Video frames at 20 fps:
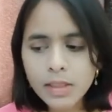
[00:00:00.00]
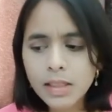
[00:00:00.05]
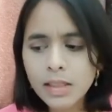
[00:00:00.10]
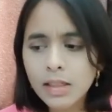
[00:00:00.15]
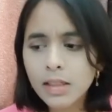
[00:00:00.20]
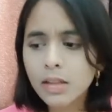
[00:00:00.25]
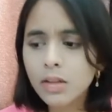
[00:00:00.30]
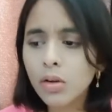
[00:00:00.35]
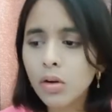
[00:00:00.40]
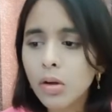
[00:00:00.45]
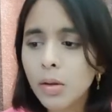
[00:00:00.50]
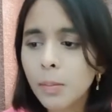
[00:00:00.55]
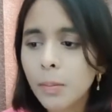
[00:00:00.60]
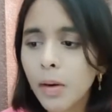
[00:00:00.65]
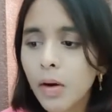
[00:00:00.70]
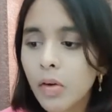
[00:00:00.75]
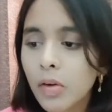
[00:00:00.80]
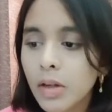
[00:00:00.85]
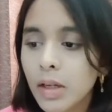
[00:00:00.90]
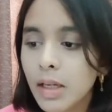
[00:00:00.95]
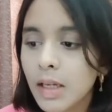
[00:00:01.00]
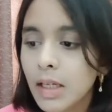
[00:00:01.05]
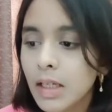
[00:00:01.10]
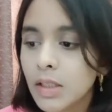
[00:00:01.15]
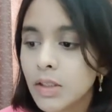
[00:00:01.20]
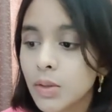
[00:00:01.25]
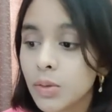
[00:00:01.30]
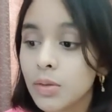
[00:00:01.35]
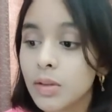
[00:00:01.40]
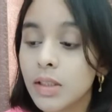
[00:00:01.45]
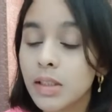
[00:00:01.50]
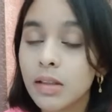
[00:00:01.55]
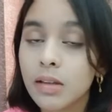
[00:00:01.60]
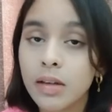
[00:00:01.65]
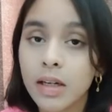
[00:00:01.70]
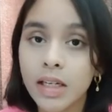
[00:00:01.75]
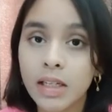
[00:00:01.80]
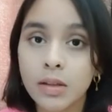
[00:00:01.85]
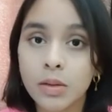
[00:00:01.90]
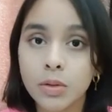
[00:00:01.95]
Let's talk about choosing the
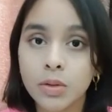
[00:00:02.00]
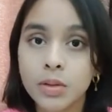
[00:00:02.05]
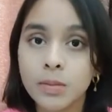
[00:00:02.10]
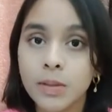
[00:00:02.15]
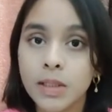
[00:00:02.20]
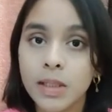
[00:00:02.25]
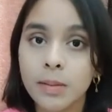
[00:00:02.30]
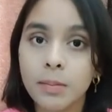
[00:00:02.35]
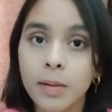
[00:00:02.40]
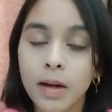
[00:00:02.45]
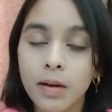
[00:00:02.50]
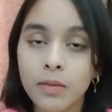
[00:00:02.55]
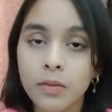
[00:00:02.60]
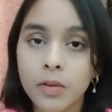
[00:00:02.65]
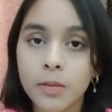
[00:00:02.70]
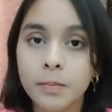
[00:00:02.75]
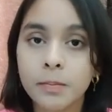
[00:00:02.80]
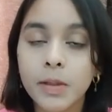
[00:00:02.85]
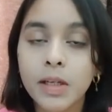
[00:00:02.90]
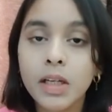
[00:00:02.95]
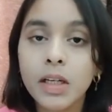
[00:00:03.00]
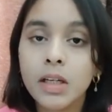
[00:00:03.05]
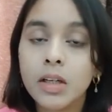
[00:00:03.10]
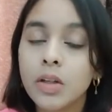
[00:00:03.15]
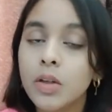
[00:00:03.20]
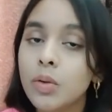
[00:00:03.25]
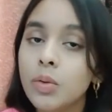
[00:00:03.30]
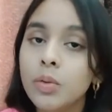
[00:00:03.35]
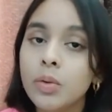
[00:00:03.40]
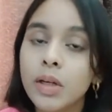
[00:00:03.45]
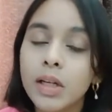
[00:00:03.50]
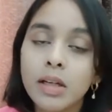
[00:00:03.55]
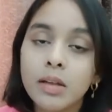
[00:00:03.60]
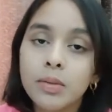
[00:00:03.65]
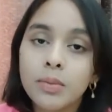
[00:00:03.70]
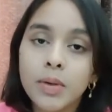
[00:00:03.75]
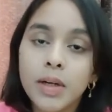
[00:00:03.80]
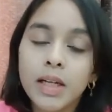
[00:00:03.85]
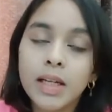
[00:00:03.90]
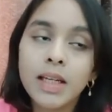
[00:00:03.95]
right social media platform. It's
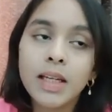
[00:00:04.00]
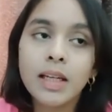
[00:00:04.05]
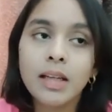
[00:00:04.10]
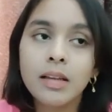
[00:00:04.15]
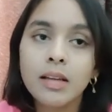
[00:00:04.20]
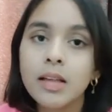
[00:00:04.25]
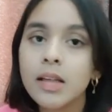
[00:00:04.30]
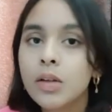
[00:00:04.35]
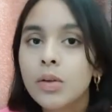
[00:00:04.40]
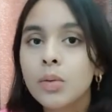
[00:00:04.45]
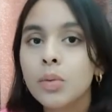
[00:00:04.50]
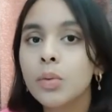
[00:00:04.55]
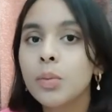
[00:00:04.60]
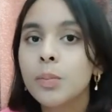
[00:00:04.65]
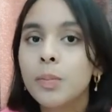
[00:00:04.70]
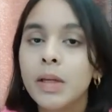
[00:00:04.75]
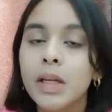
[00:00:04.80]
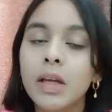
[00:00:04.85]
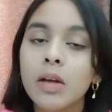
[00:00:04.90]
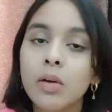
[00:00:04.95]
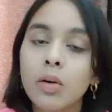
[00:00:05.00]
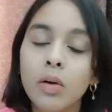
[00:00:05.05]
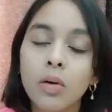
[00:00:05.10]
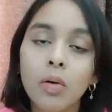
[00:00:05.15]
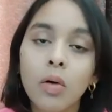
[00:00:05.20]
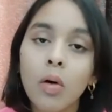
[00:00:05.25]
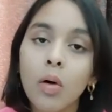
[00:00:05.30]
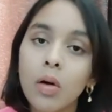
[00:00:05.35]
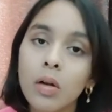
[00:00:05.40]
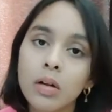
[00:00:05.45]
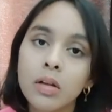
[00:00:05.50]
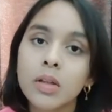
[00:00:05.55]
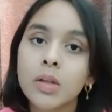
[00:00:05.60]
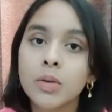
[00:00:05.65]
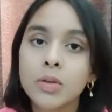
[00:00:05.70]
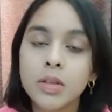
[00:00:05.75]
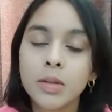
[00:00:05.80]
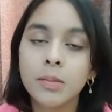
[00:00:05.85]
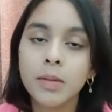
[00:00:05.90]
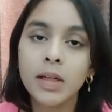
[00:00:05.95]
very easy to be on all
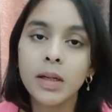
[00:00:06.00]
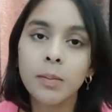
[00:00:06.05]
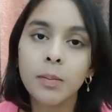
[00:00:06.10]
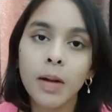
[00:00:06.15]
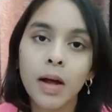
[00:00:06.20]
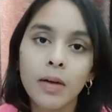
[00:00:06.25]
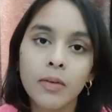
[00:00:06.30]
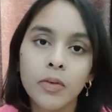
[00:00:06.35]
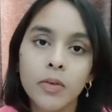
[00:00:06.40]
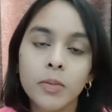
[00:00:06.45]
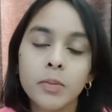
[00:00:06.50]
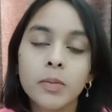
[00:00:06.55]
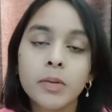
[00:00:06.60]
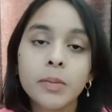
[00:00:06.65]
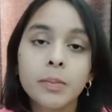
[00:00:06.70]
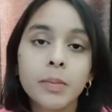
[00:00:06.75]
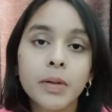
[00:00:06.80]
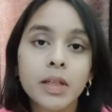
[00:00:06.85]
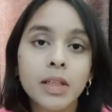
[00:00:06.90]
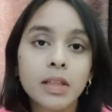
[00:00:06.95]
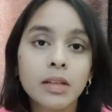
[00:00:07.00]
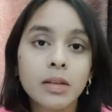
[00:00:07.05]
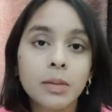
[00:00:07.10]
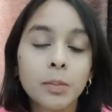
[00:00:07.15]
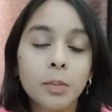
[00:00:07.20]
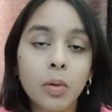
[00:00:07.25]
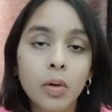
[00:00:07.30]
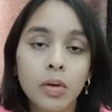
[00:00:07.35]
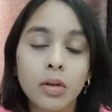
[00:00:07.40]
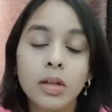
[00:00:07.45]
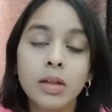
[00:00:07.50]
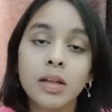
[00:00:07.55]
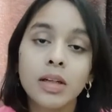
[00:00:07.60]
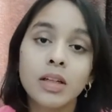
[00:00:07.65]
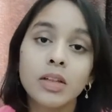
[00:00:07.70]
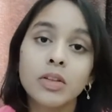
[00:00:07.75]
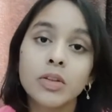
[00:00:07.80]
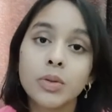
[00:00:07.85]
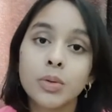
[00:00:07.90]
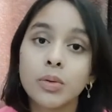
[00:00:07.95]
social media platforms, but it's important that
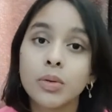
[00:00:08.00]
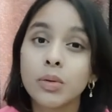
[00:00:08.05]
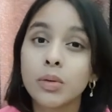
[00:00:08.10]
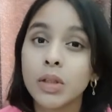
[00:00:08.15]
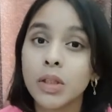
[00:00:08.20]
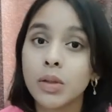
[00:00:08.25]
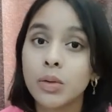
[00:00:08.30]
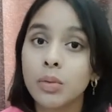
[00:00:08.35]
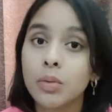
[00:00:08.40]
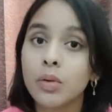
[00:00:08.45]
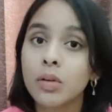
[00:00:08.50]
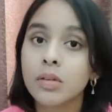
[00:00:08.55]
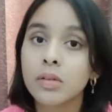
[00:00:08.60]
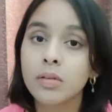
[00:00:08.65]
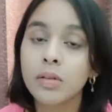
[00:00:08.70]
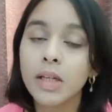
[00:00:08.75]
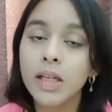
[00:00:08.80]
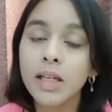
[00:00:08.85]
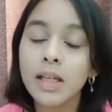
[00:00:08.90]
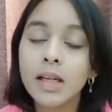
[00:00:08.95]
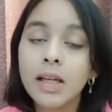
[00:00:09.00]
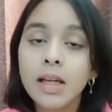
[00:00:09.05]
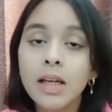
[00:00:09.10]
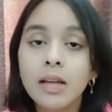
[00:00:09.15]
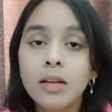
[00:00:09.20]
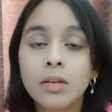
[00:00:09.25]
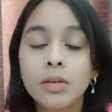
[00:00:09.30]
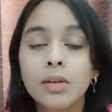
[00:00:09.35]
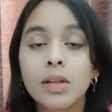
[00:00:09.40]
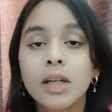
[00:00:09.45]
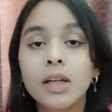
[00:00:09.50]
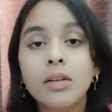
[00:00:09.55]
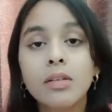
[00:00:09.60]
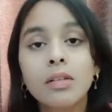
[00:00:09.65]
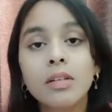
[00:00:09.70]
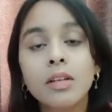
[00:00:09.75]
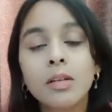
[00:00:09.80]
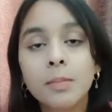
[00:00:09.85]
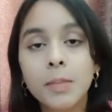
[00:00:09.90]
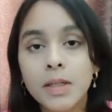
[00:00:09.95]
you choose only two or three so that you
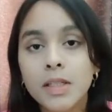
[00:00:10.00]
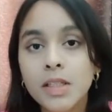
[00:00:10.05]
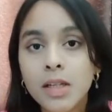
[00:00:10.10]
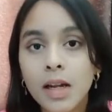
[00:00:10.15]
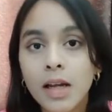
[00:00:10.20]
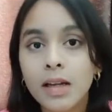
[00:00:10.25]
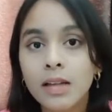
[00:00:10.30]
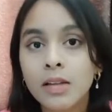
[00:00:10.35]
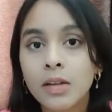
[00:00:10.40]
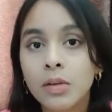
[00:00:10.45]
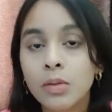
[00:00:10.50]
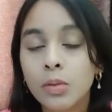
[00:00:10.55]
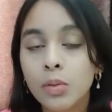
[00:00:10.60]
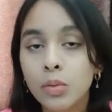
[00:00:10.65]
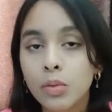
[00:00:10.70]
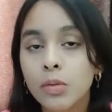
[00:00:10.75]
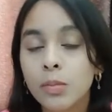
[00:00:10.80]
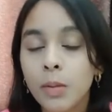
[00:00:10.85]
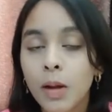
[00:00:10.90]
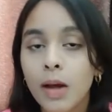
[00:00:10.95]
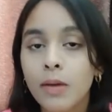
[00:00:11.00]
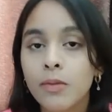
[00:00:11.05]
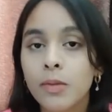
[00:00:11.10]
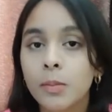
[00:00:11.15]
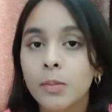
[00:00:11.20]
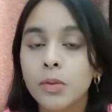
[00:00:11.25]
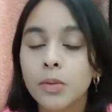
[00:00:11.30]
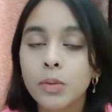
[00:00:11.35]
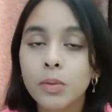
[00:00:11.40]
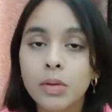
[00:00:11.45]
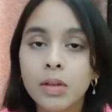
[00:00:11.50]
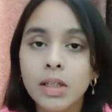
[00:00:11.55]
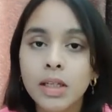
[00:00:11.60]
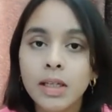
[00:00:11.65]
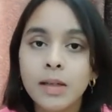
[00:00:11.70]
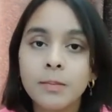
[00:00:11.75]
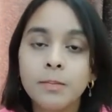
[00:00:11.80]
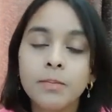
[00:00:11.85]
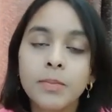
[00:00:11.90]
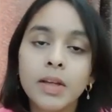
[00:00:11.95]
can specialize in those platforms
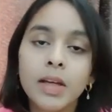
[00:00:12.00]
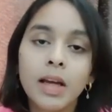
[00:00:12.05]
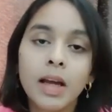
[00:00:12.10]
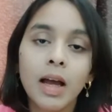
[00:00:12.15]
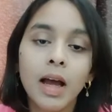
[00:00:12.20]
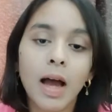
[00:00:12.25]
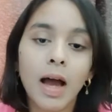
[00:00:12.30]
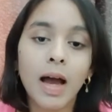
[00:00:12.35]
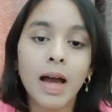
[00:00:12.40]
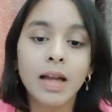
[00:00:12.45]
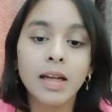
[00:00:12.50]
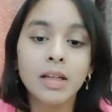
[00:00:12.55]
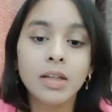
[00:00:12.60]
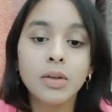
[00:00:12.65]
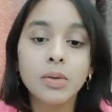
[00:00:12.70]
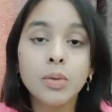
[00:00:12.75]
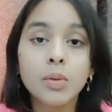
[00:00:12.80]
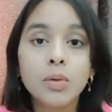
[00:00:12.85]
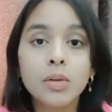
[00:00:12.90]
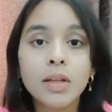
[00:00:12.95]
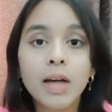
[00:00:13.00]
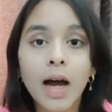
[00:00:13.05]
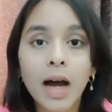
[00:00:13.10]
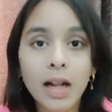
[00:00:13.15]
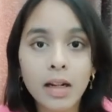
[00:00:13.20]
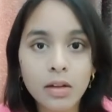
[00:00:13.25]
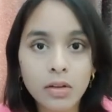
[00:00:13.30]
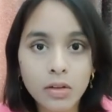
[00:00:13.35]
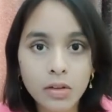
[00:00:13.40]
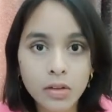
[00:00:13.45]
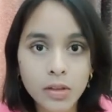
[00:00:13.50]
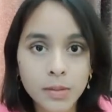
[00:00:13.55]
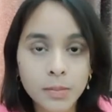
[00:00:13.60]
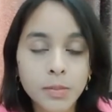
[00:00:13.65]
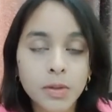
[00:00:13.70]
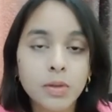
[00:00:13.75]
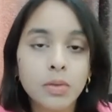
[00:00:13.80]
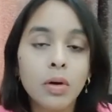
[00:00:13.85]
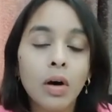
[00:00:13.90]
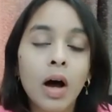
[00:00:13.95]
only. And you know the algorithm,
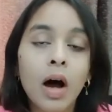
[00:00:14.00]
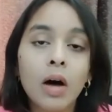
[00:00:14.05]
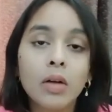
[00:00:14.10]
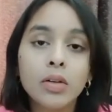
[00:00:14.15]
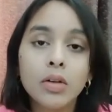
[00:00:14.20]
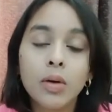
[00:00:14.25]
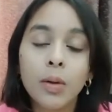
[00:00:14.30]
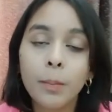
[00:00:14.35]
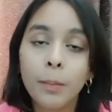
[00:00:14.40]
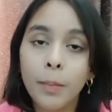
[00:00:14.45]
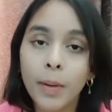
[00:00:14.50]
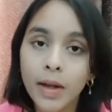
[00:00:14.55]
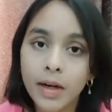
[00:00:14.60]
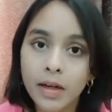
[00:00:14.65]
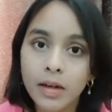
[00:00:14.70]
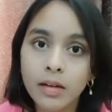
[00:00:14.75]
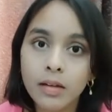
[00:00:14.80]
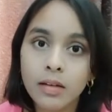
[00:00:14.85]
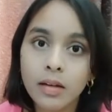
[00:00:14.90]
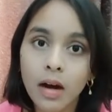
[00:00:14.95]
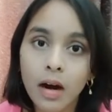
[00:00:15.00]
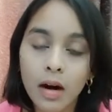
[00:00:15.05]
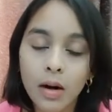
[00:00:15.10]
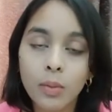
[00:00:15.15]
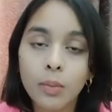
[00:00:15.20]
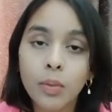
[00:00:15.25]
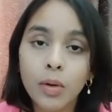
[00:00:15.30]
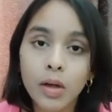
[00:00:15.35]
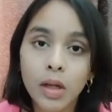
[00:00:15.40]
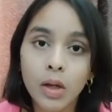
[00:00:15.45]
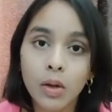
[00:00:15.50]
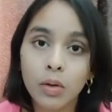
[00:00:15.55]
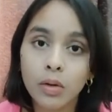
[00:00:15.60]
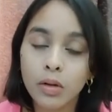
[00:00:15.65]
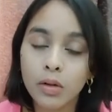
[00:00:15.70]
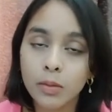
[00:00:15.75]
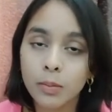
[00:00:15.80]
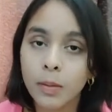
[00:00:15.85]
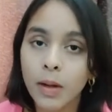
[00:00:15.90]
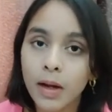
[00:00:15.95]
you know how the competitors are working on
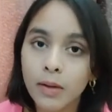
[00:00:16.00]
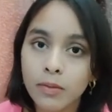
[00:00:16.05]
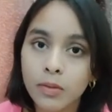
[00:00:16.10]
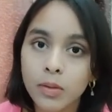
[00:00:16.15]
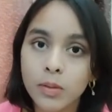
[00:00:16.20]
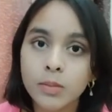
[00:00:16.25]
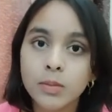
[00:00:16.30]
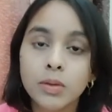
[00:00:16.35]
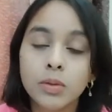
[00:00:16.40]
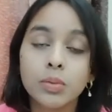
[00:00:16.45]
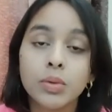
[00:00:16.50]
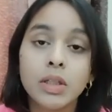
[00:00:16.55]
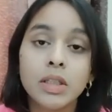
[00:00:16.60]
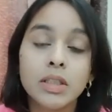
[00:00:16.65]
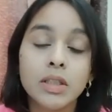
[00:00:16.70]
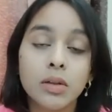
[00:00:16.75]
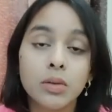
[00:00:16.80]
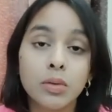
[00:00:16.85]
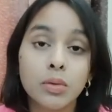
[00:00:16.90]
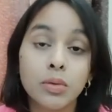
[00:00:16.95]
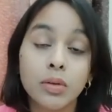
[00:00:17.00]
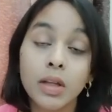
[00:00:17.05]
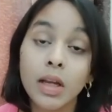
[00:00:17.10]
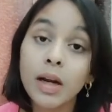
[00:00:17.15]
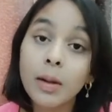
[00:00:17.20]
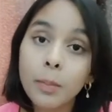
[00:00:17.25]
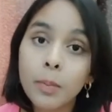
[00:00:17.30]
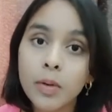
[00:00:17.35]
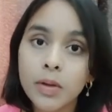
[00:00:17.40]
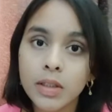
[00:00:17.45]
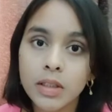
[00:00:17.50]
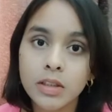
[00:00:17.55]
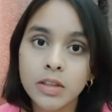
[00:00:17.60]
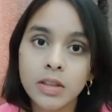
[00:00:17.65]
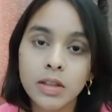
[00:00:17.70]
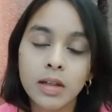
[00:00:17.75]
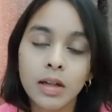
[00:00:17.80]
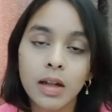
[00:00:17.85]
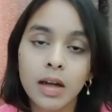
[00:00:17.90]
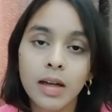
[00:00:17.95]
those platforms to reach out to their
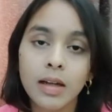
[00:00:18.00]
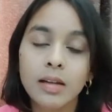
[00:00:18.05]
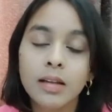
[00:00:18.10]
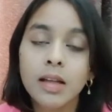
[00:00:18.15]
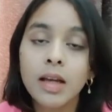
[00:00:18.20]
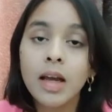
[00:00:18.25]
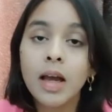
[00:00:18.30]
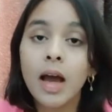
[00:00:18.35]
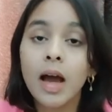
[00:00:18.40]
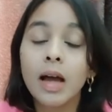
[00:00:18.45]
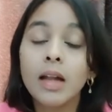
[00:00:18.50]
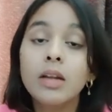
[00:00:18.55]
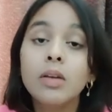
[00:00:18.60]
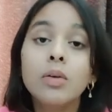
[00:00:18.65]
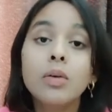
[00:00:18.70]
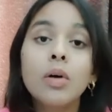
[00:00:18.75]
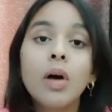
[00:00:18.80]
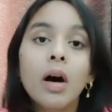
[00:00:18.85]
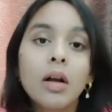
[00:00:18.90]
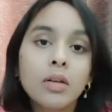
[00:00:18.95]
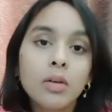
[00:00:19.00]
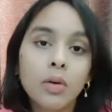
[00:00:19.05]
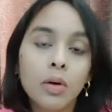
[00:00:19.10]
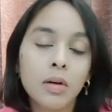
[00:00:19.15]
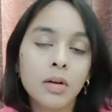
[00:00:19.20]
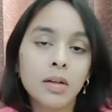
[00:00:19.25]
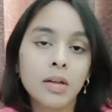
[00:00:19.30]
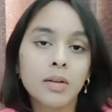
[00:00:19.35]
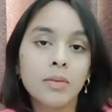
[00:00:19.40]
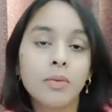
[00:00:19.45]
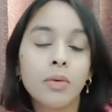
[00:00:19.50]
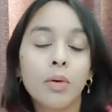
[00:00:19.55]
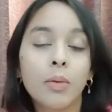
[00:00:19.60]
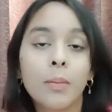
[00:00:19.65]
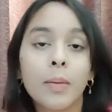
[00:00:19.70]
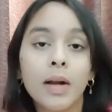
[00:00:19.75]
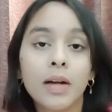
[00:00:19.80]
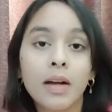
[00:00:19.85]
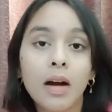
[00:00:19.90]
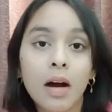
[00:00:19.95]
potential clients, and you know how the content
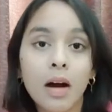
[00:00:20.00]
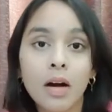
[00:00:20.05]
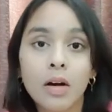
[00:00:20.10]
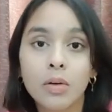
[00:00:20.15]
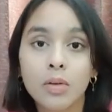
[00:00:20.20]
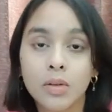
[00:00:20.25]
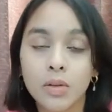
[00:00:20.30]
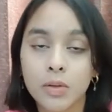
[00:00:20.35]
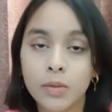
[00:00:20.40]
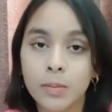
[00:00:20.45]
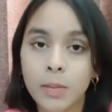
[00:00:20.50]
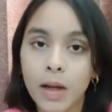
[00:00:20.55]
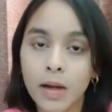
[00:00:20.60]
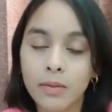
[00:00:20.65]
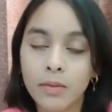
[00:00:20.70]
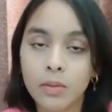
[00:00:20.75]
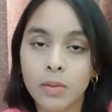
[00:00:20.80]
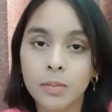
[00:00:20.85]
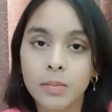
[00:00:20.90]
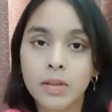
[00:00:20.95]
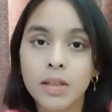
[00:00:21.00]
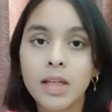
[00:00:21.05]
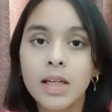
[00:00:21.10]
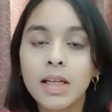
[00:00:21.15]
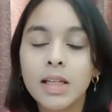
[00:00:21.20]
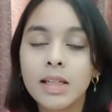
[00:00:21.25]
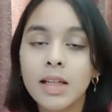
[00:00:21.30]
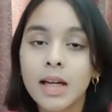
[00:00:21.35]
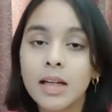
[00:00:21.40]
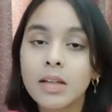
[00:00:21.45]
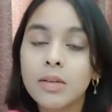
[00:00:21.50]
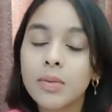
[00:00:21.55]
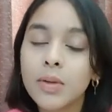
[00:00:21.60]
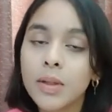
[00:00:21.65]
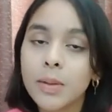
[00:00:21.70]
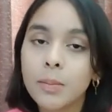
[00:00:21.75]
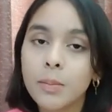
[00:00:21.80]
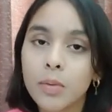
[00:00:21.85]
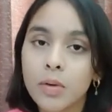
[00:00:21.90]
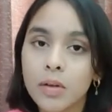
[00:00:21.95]
format are on those platforms. That is very
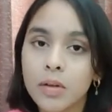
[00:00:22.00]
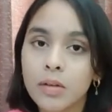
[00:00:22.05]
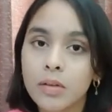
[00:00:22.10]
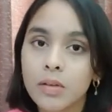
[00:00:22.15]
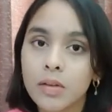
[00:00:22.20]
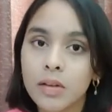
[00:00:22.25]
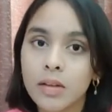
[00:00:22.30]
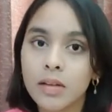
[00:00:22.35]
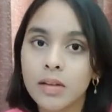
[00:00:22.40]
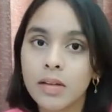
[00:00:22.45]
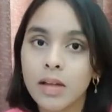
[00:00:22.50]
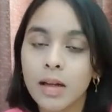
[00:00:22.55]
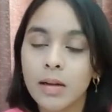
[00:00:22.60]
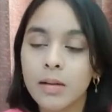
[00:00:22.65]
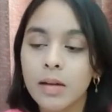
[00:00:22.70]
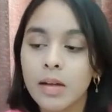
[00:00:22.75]
important to understand.